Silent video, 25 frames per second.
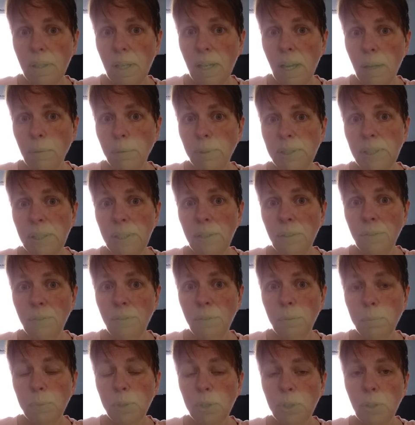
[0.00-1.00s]
I was healed
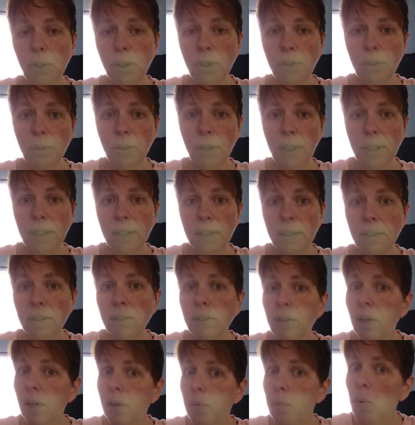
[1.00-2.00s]
from surgery.
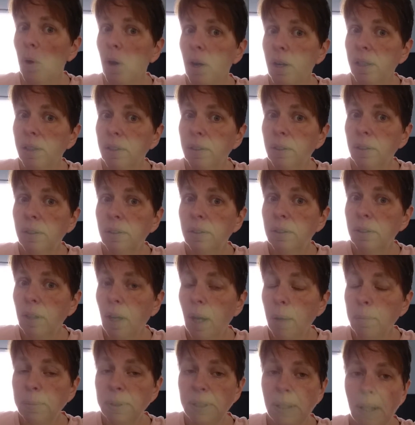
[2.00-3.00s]
Started walking to the
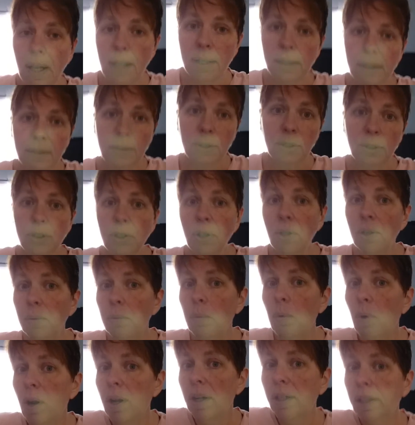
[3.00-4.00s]
stop sign.
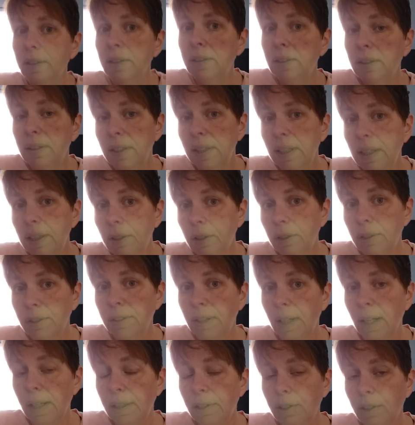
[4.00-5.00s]
Started walking to the
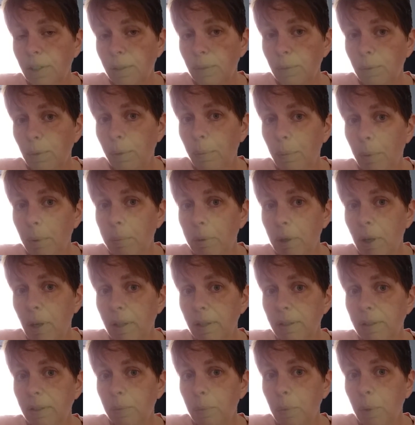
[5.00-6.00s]
intersection, 3
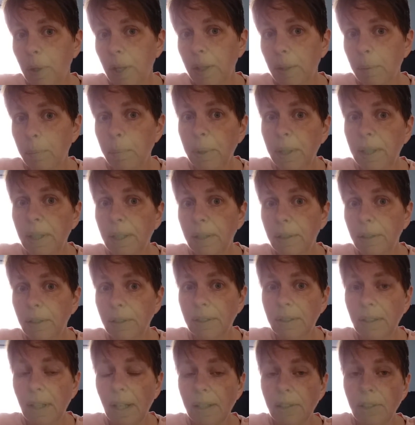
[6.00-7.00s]
blocks away, the big
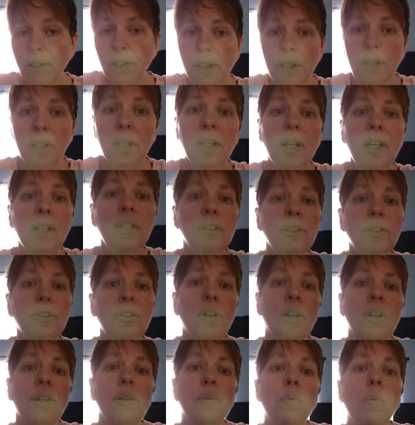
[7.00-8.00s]
intersection.
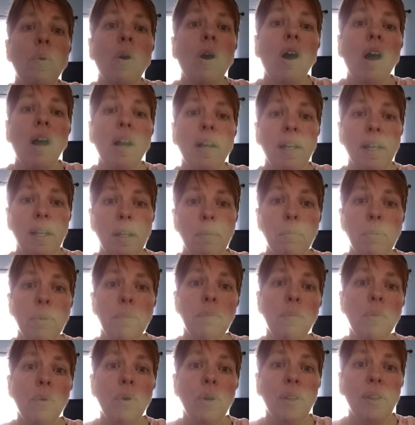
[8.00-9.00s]
Started walking.
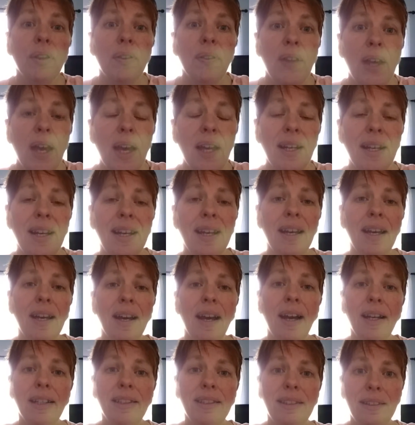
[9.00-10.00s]
But more than that,
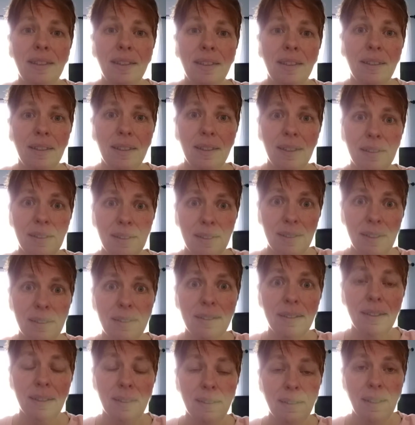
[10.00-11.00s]
I did it
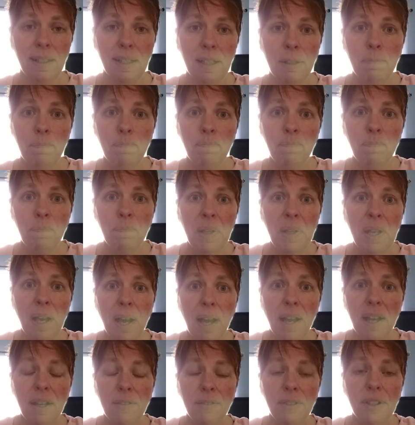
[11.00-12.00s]
consistently.
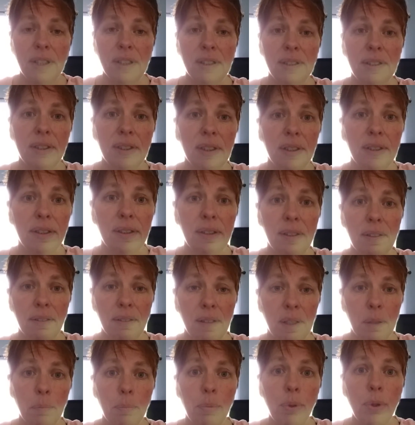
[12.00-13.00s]
I have
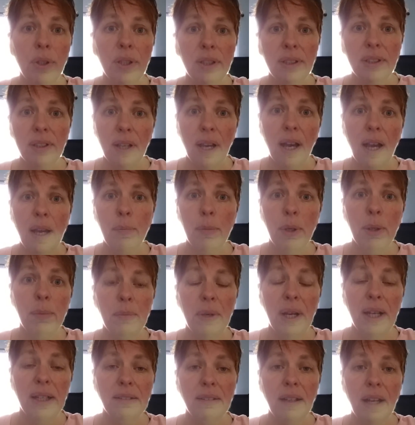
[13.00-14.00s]
consistently put a time in
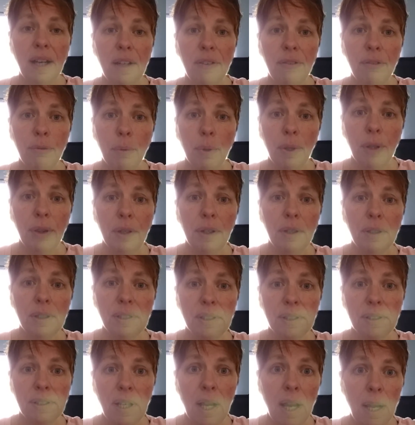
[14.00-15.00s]
my life where there
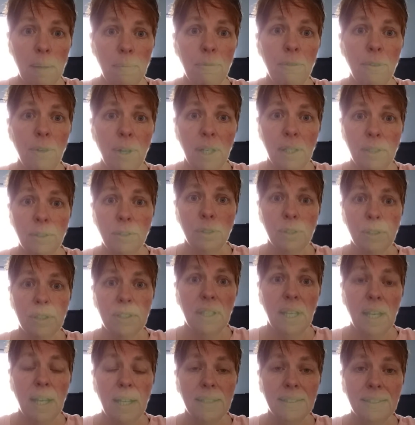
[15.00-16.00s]
is a time for
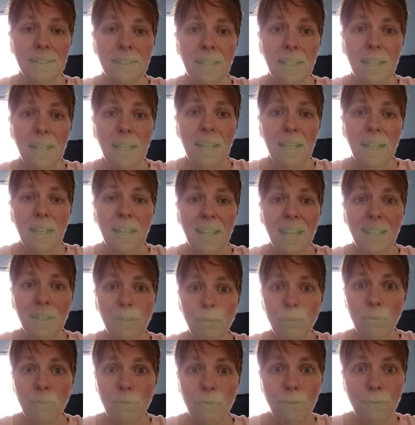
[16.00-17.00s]
exercise.
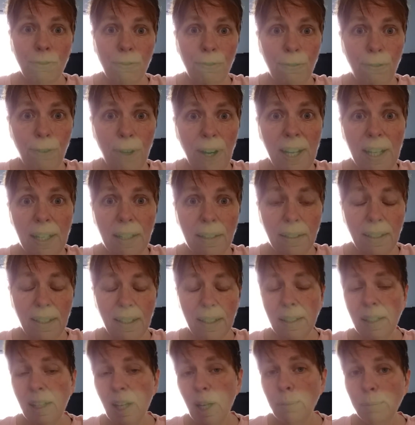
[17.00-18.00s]
And frankly,
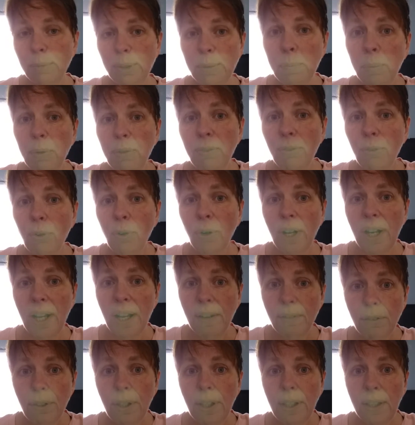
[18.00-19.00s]
it comes before
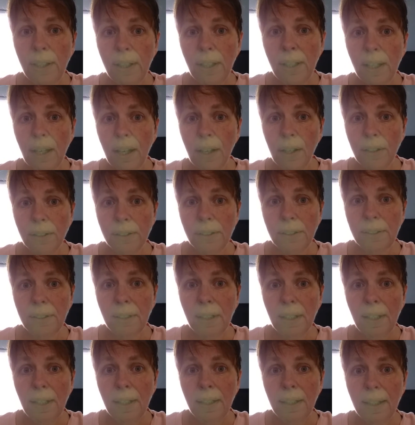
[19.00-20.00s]
everything
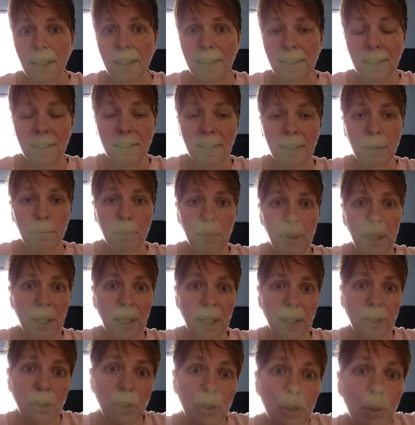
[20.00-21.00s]
else. That doesn't mean
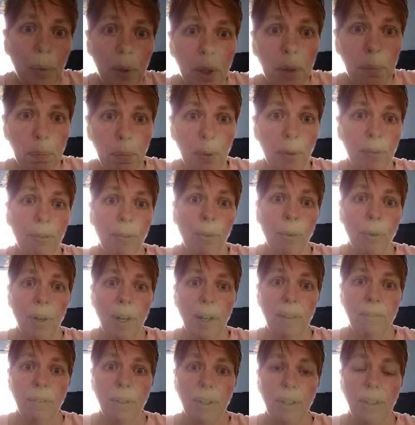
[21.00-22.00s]
I do it
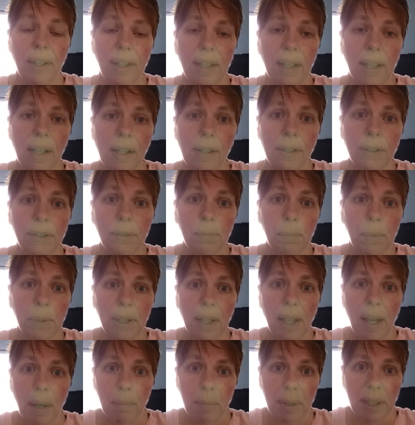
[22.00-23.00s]
before everything else,
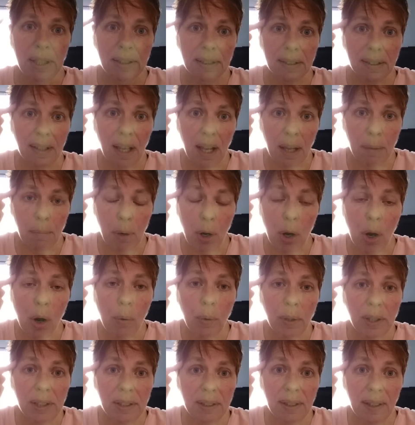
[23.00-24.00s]
but that means I'm
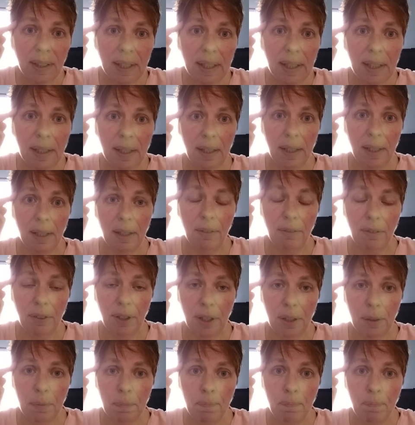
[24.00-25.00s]
always thinking of
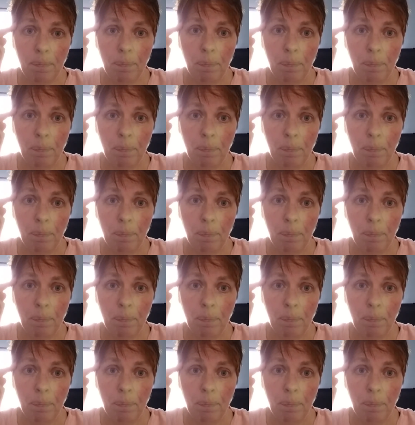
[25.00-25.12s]
it.